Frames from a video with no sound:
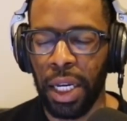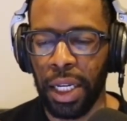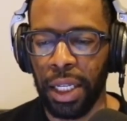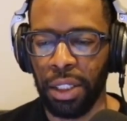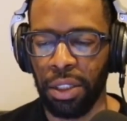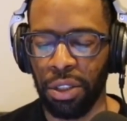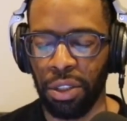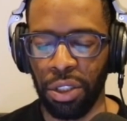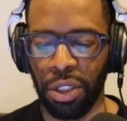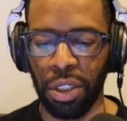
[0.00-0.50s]

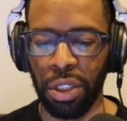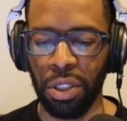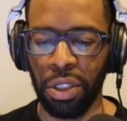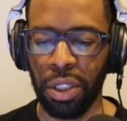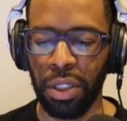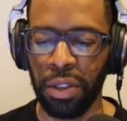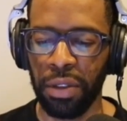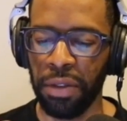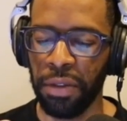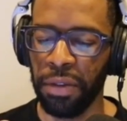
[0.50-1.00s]
I
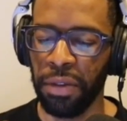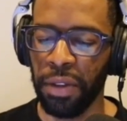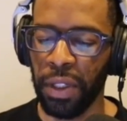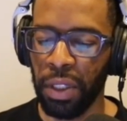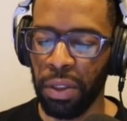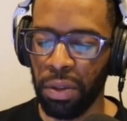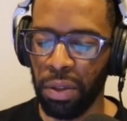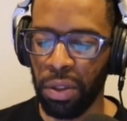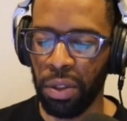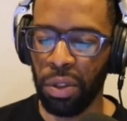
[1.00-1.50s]

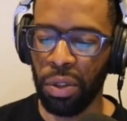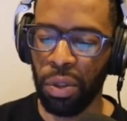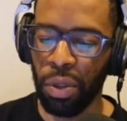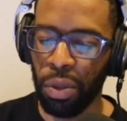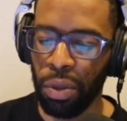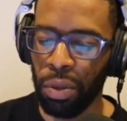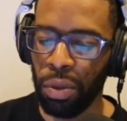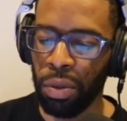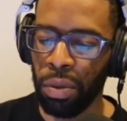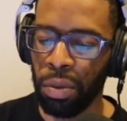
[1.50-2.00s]
words were
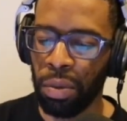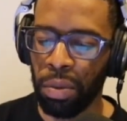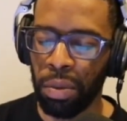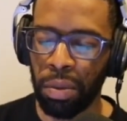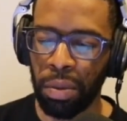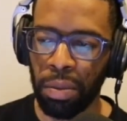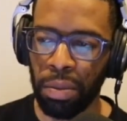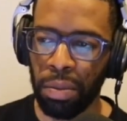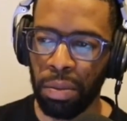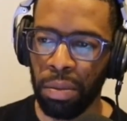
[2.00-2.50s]
going all over the
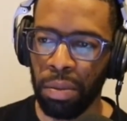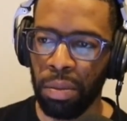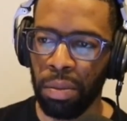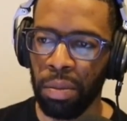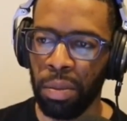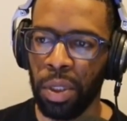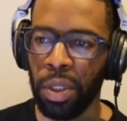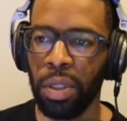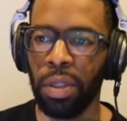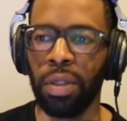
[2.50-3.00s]
place, but I
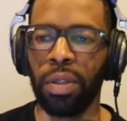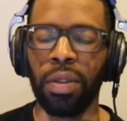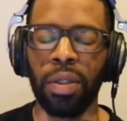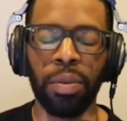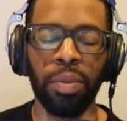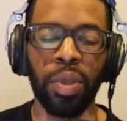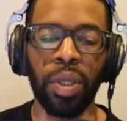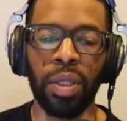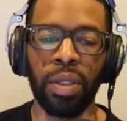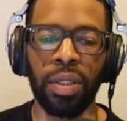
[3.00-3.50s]
never
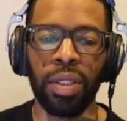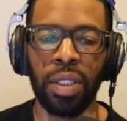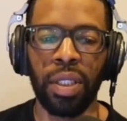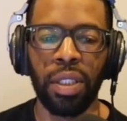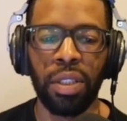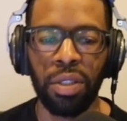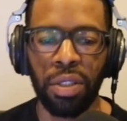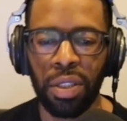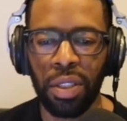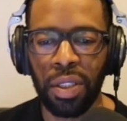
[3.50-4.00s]
understood why
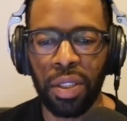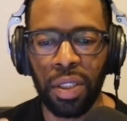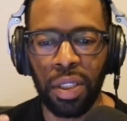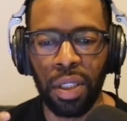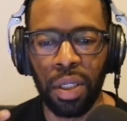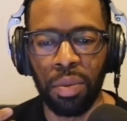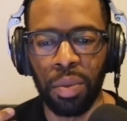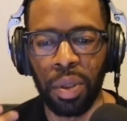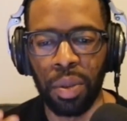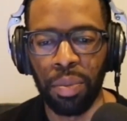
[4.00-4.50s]
until
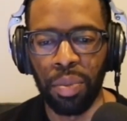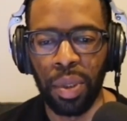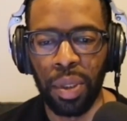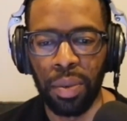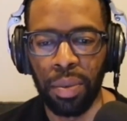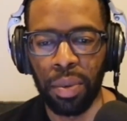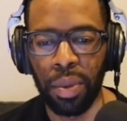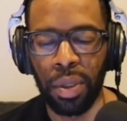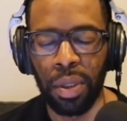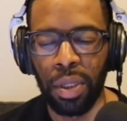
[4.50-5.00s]
I got
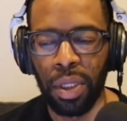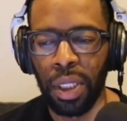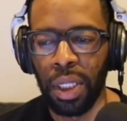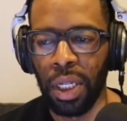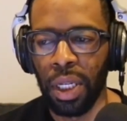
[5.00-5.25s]
older.